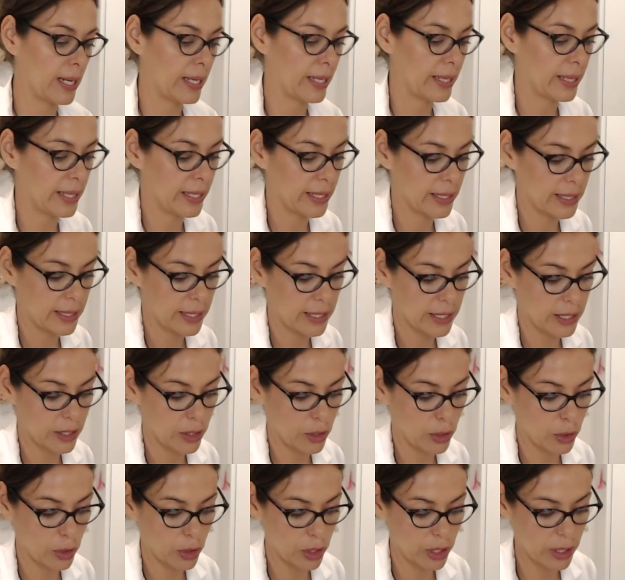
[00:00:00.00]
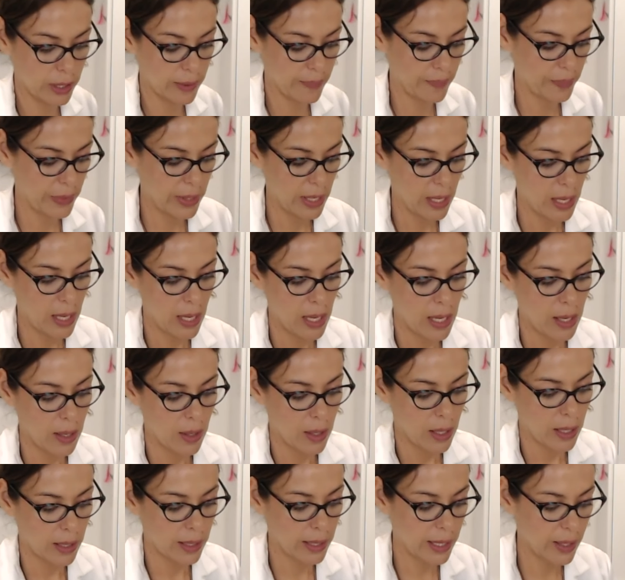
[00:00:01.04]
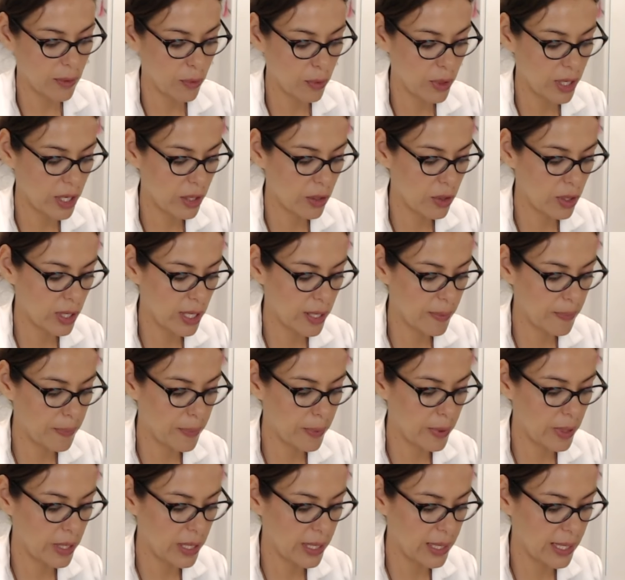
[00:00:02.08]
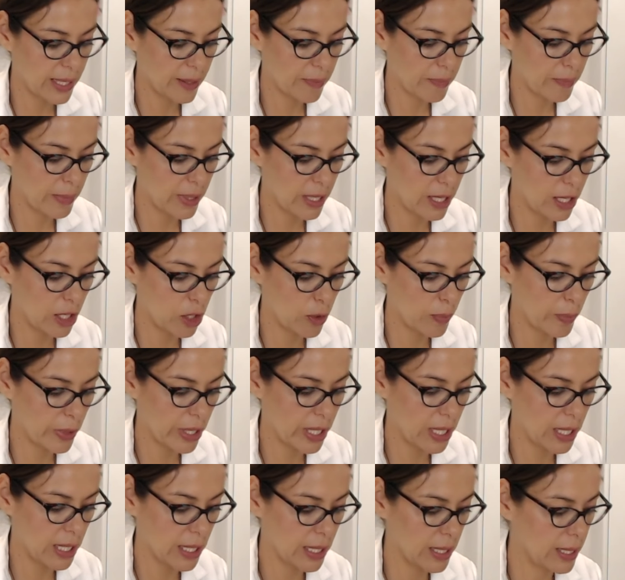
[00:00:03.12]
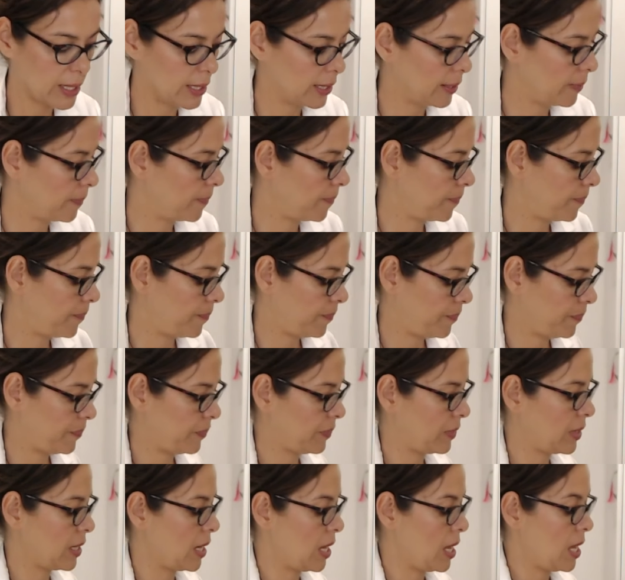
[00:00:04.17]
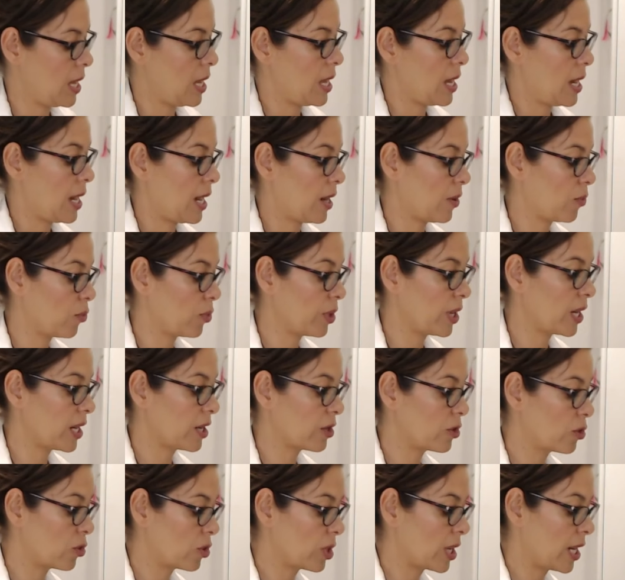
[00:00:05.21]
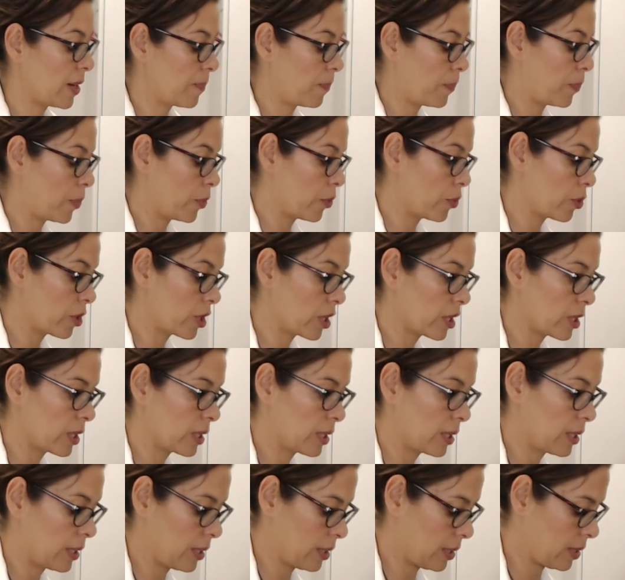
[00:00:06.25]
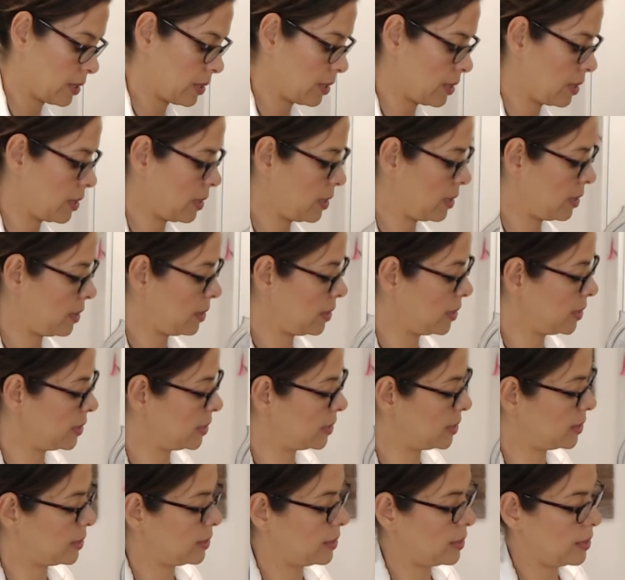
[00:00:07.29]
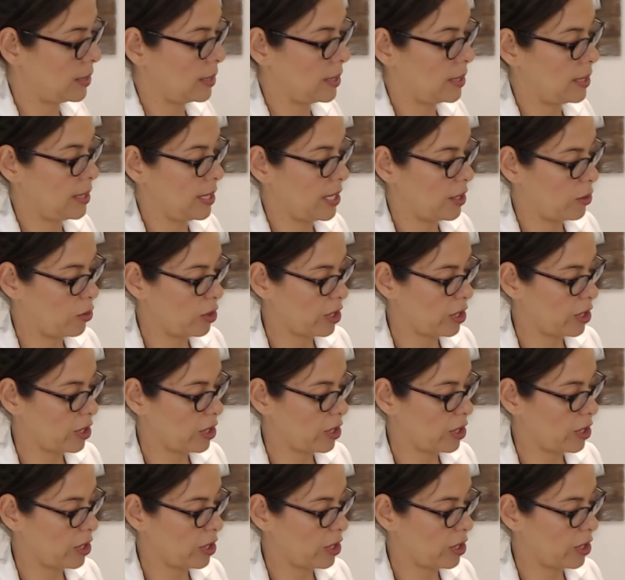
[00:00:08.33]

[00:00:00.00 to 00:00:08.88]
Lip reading: this is good. And then we are gonna put it at medium heat. And we are gonna pour, is liquid